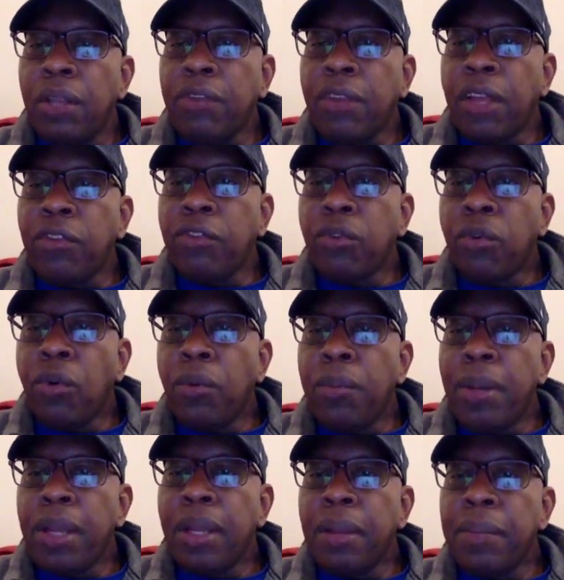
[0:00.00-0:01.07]
I scroll
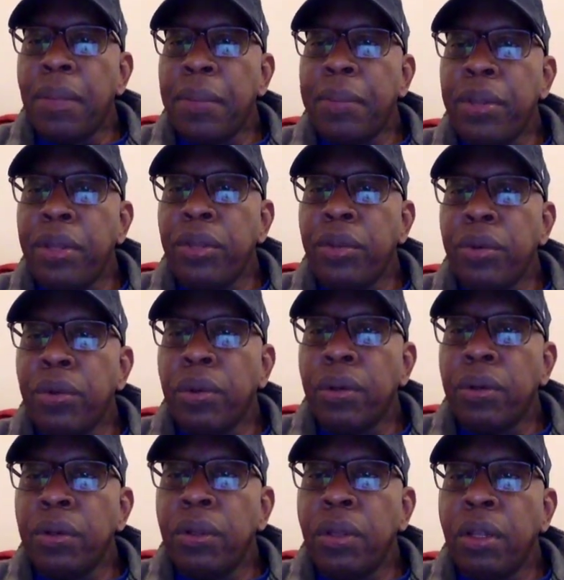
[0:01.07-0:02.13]
back and maybe
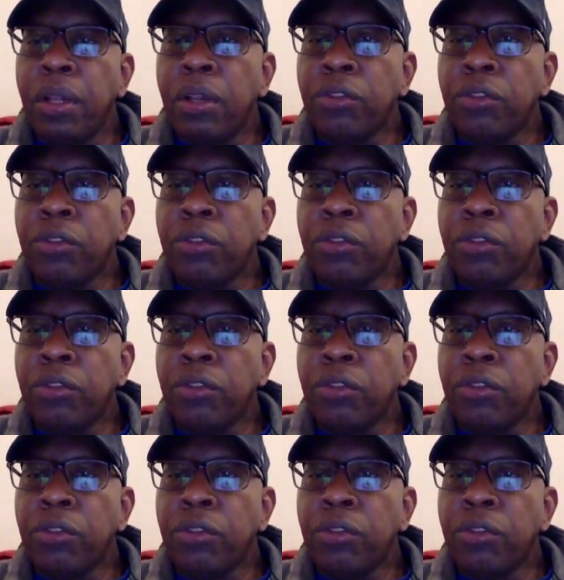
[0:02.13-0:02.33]
it'll